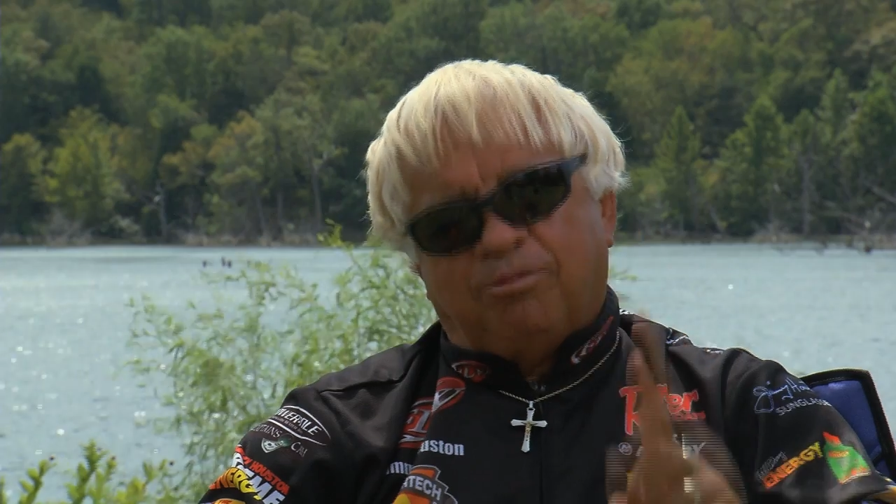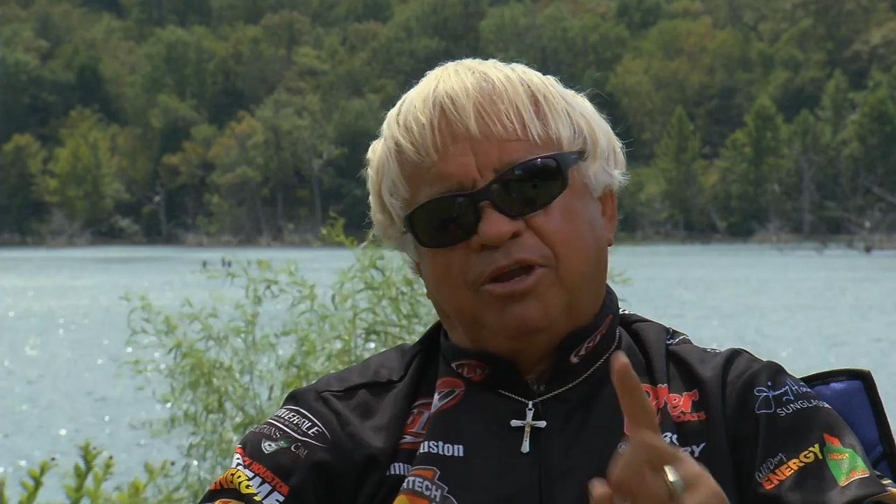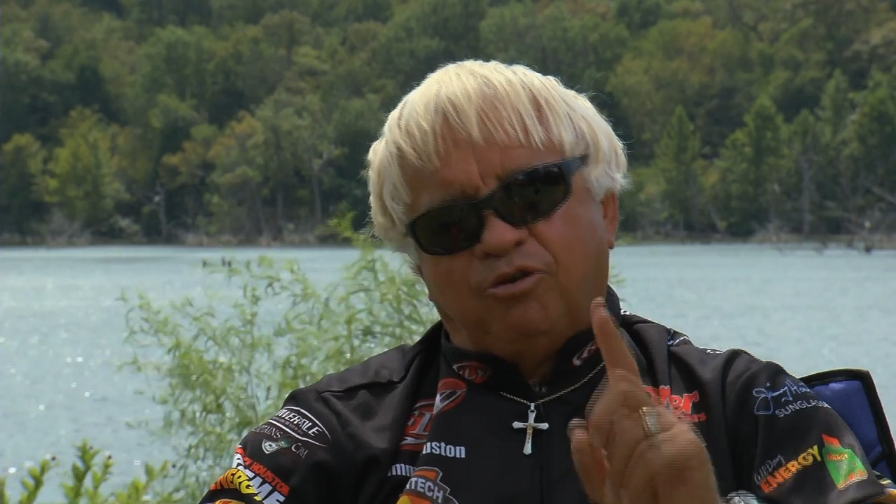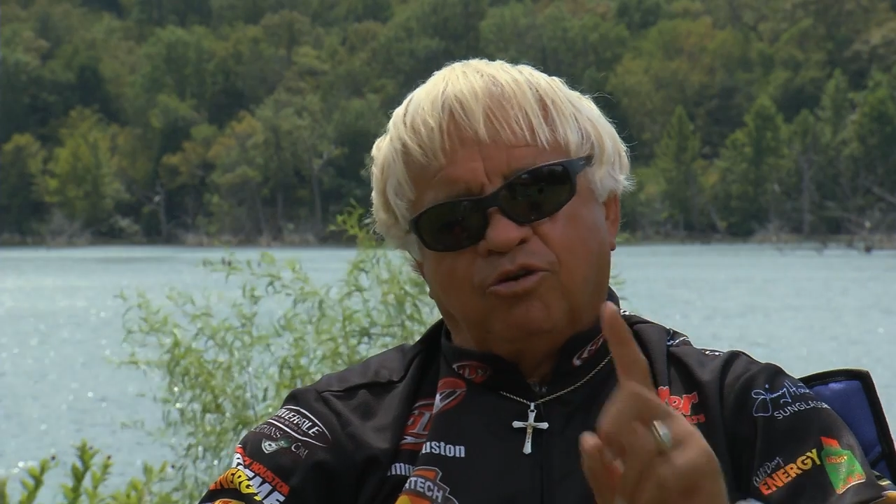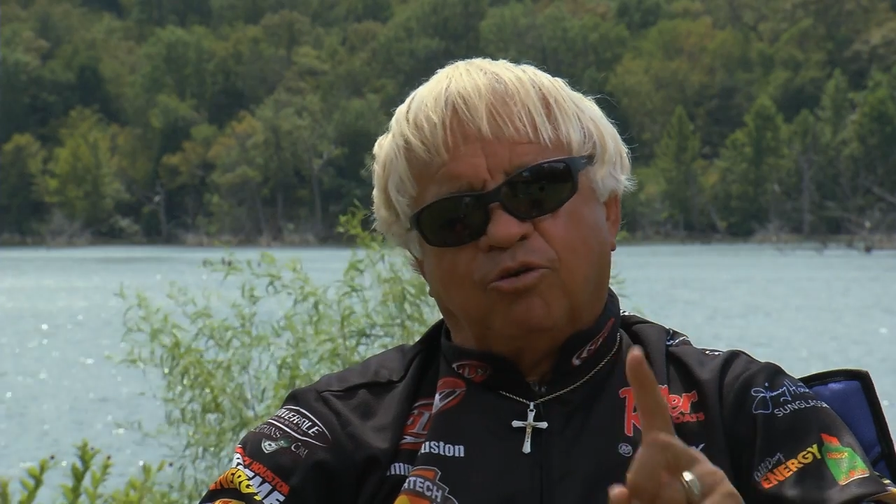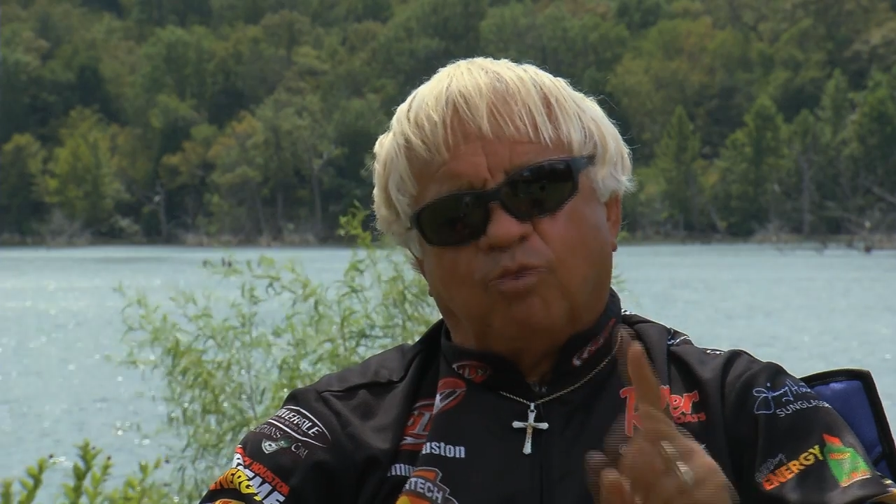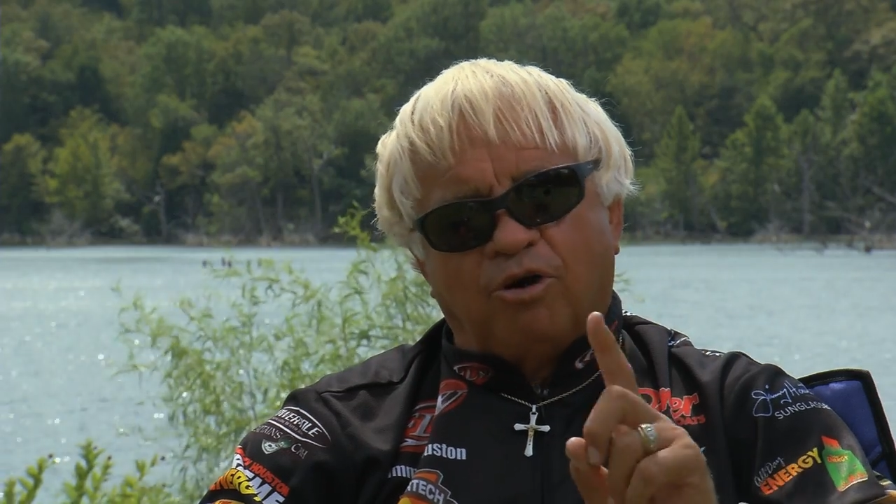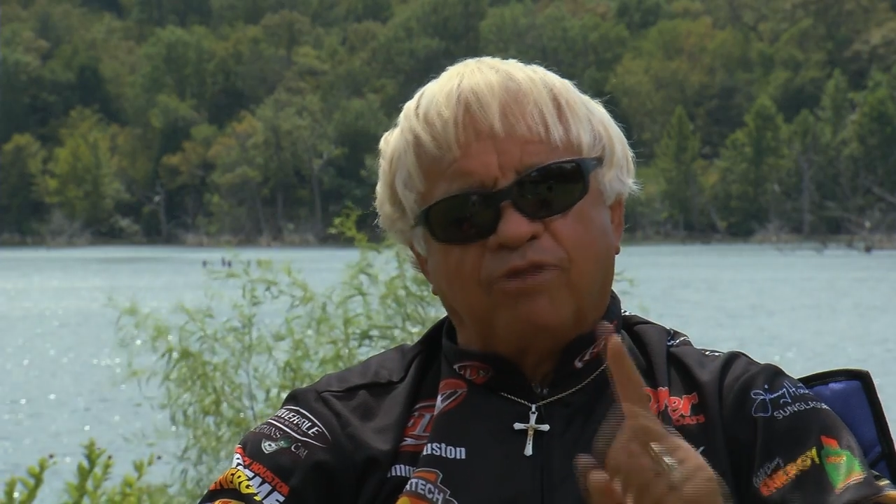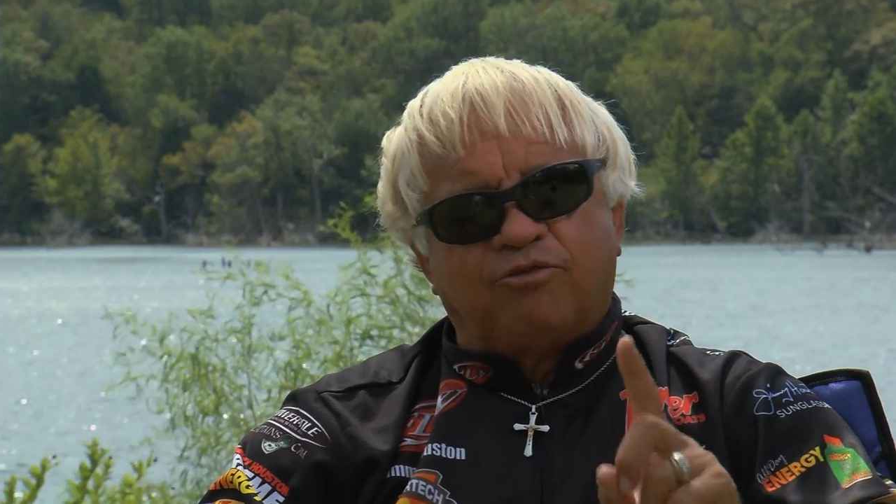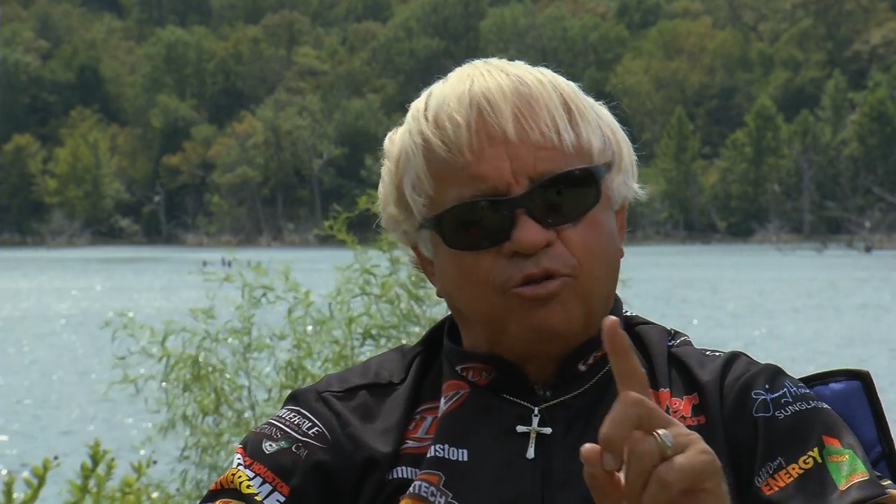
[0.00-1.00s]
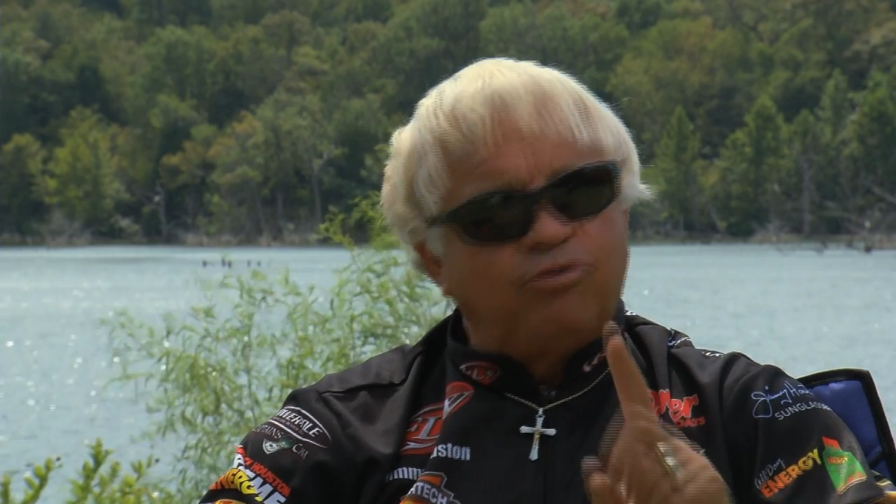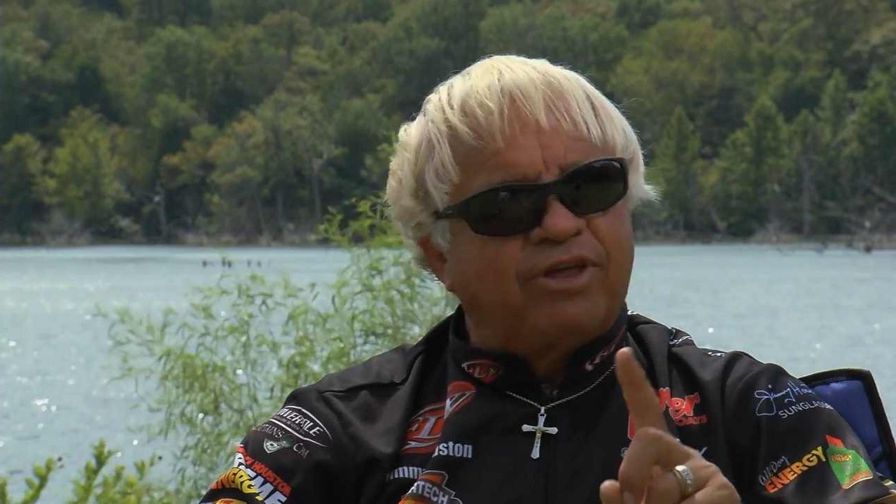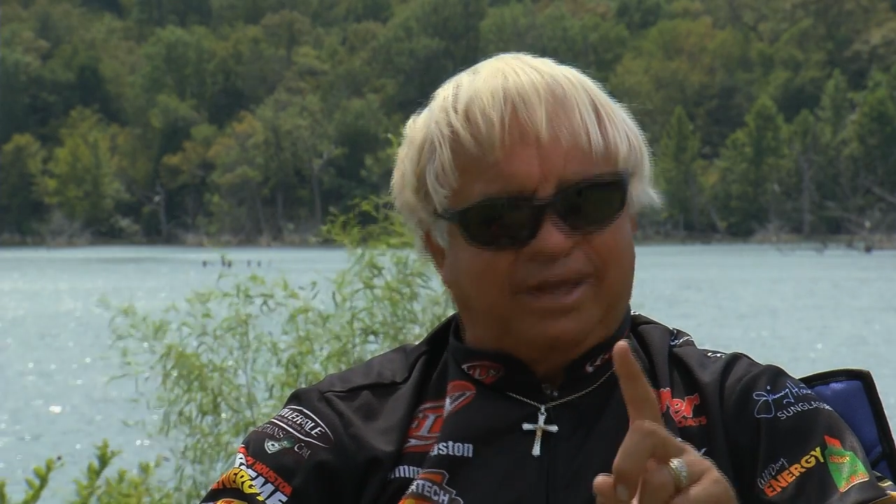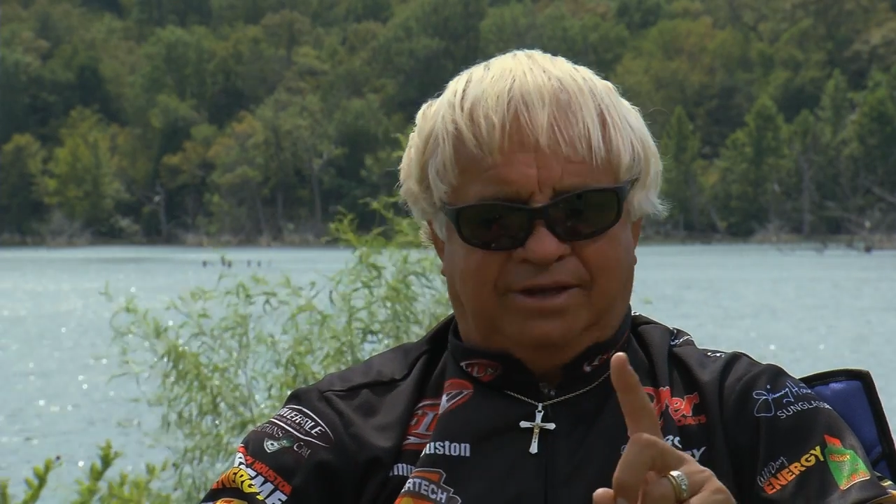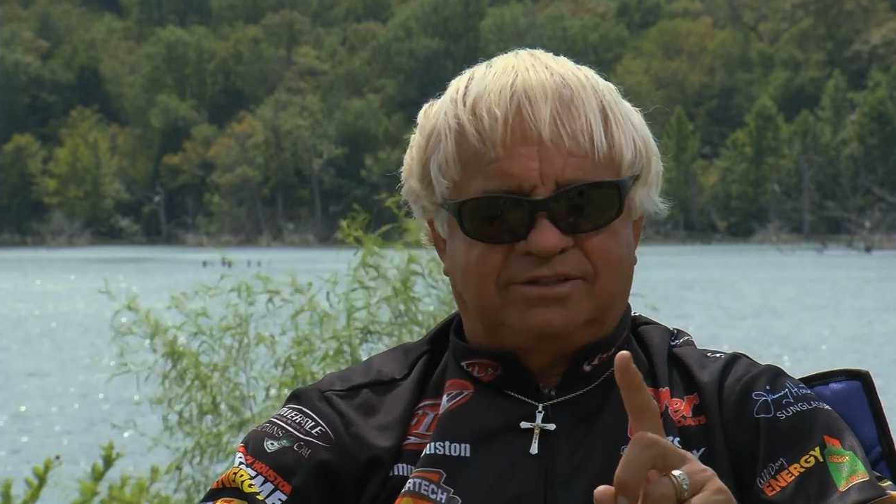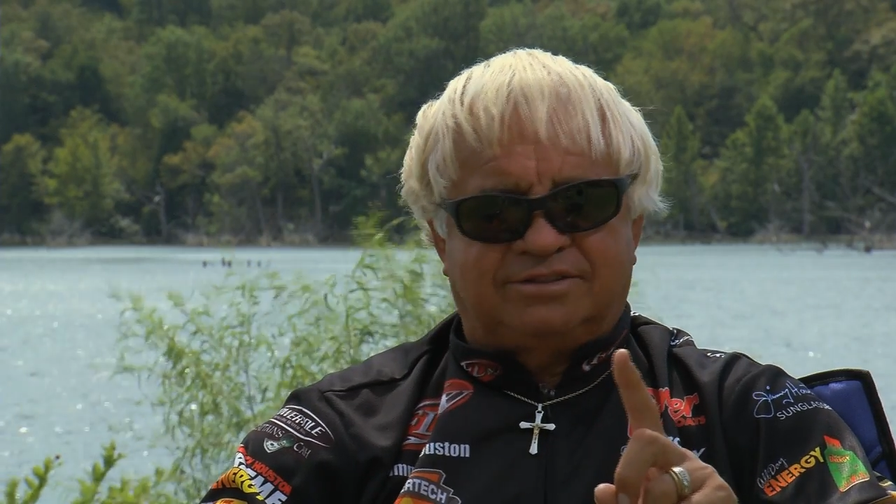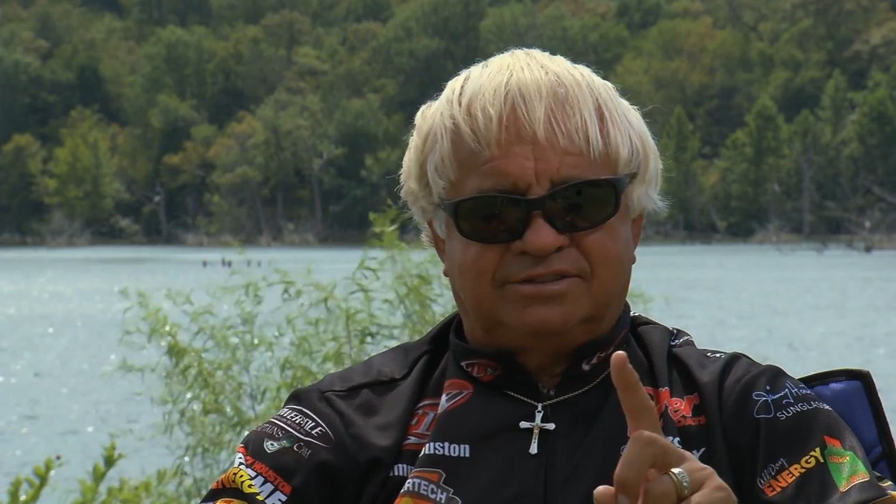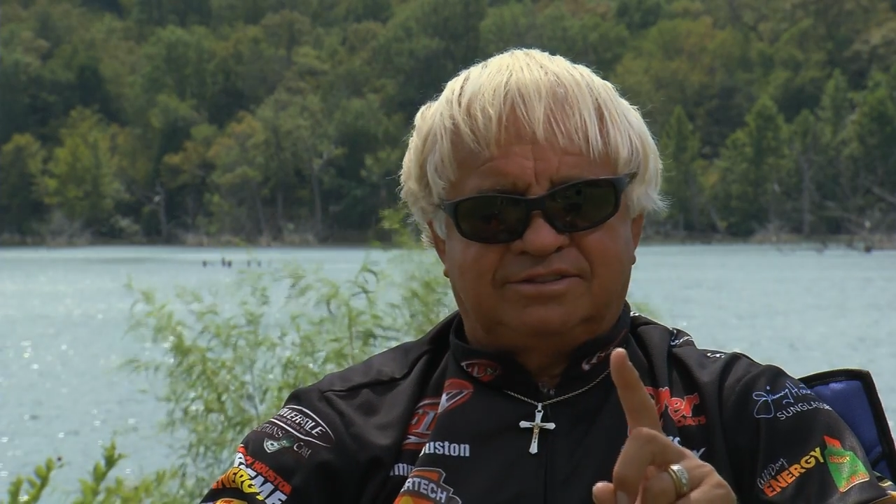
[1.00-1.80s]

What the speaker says: to be doing one of 2 things